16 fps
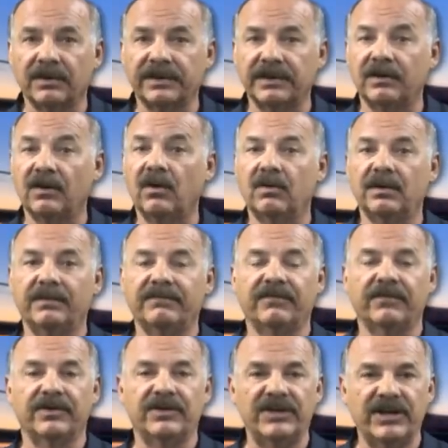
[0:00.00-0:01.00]
and will hold up
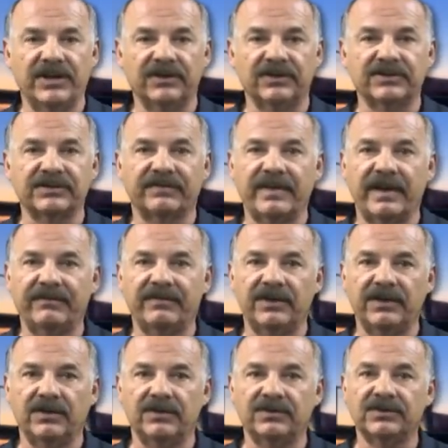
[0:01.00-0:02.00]
for years of heavy
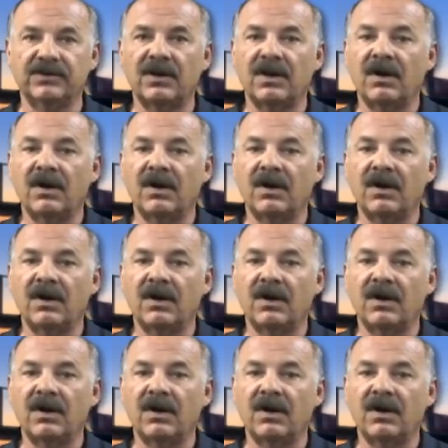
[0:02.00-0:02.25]
use.